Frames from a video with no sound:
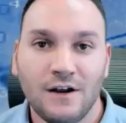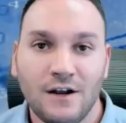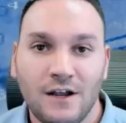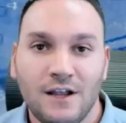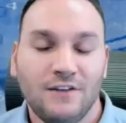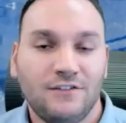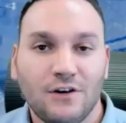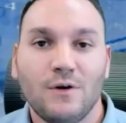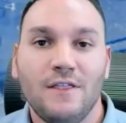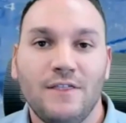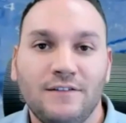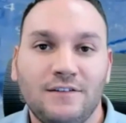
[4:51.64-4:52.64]
So
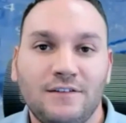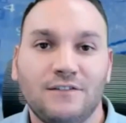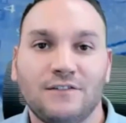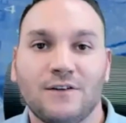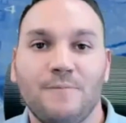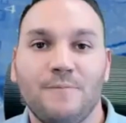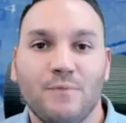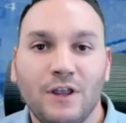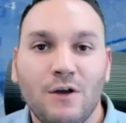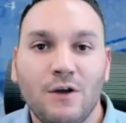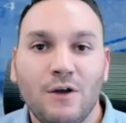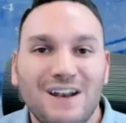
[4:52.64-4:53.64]
this is
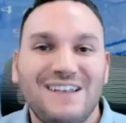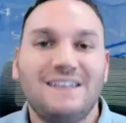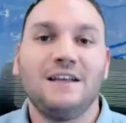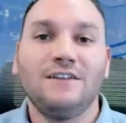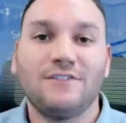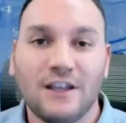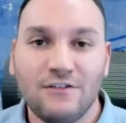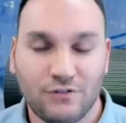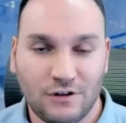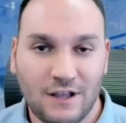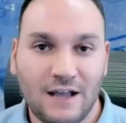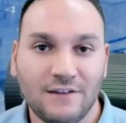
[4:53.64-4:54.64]
really what a
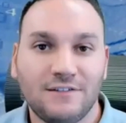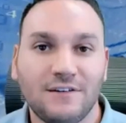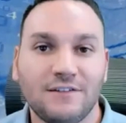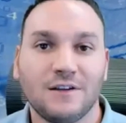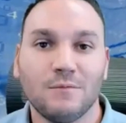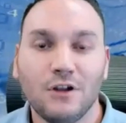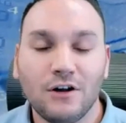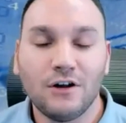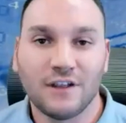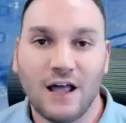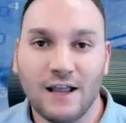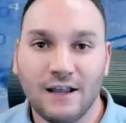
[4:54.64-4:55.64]
decentralized system looks
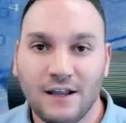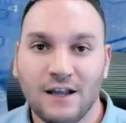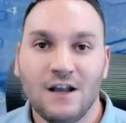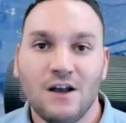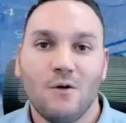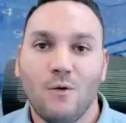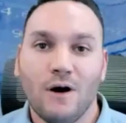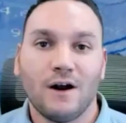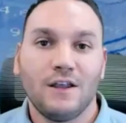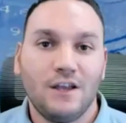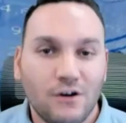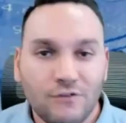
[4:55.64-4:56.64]
like, where
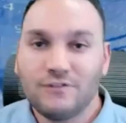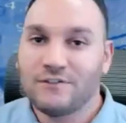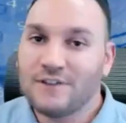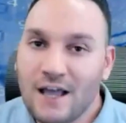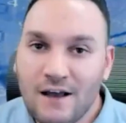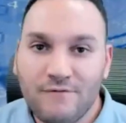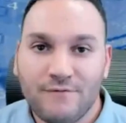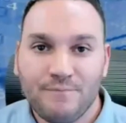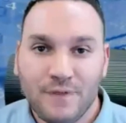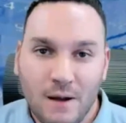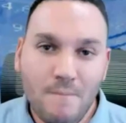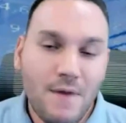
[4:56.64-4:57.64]
you don't just have
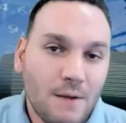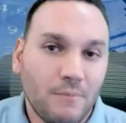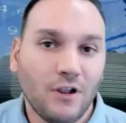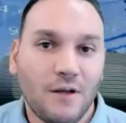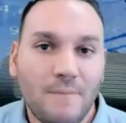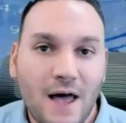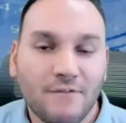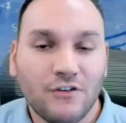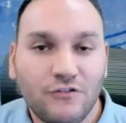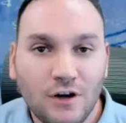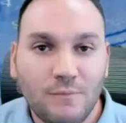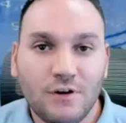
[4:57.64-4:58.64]
a minimal amount of
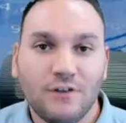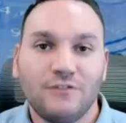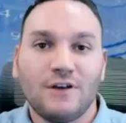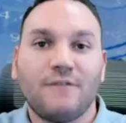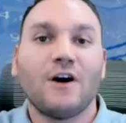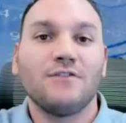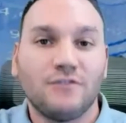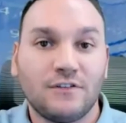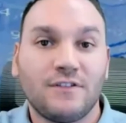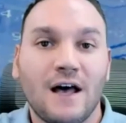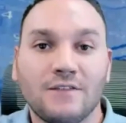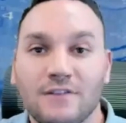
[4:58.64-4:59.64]
contributors, you have hundreds of
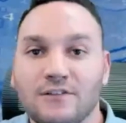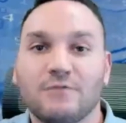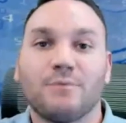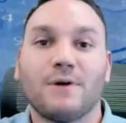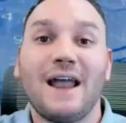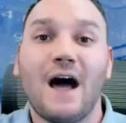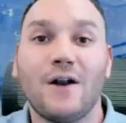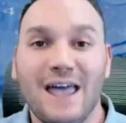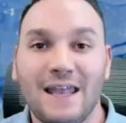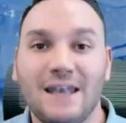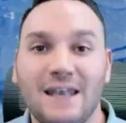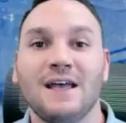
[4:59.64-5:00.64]
thousands spread out
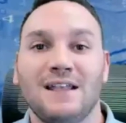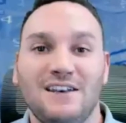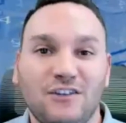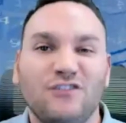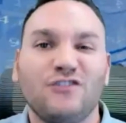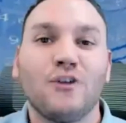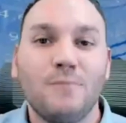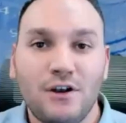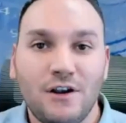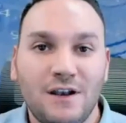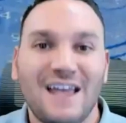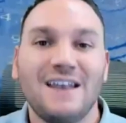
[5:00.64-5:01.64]
and
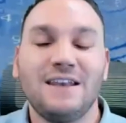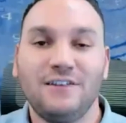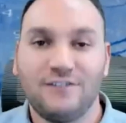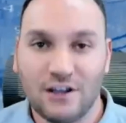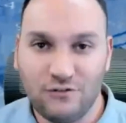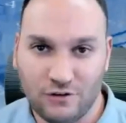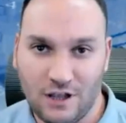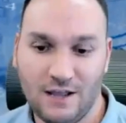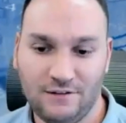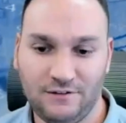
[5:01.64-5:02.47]
distributed and decentralized.